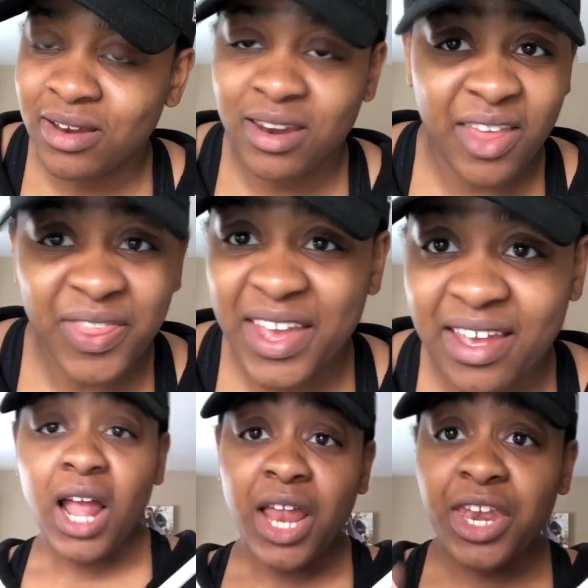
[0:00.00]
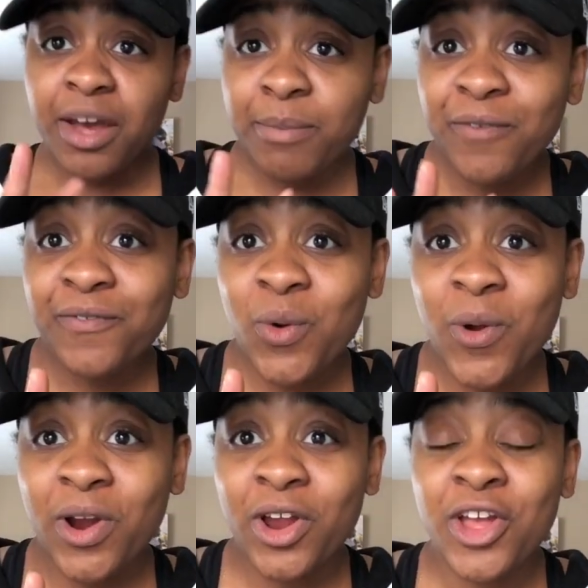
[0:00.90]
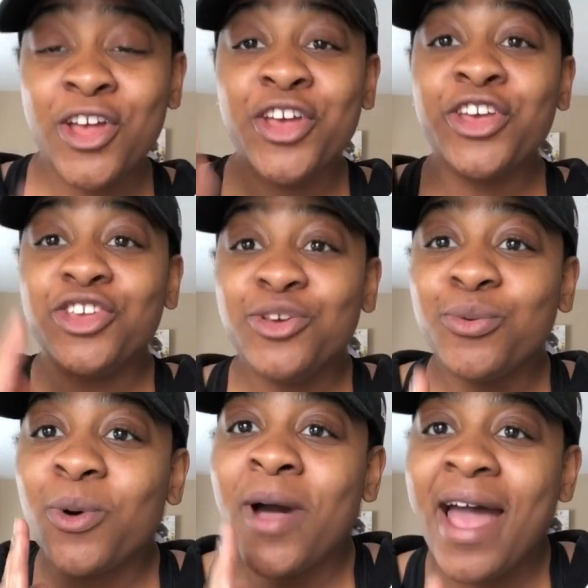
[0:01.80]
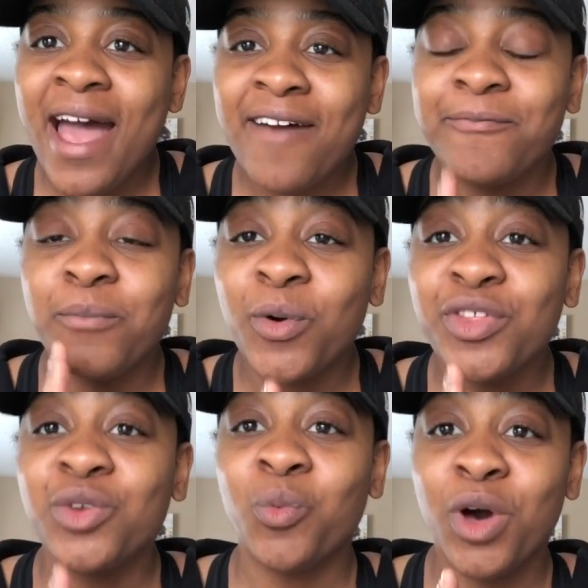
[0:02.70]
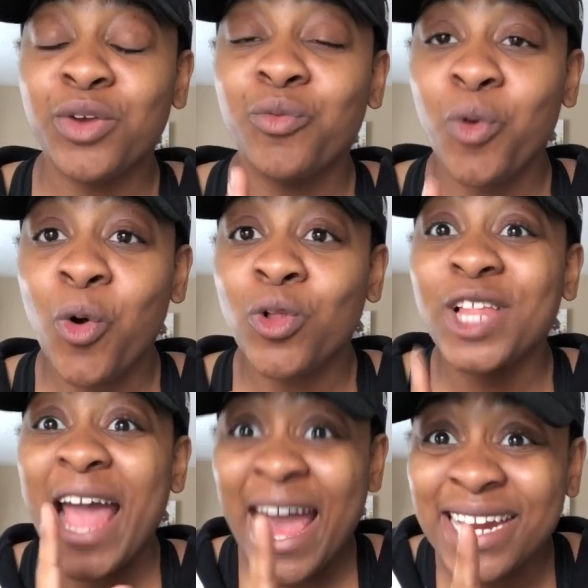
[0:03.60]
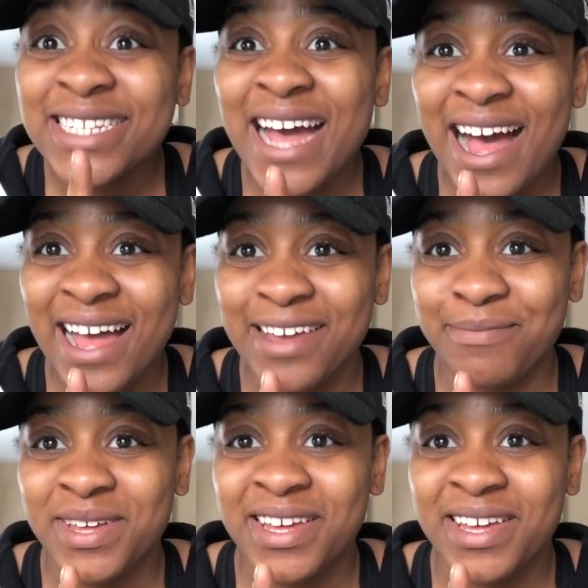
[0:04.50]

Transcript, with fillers: nothing. Number four, you will have more than one role at a time.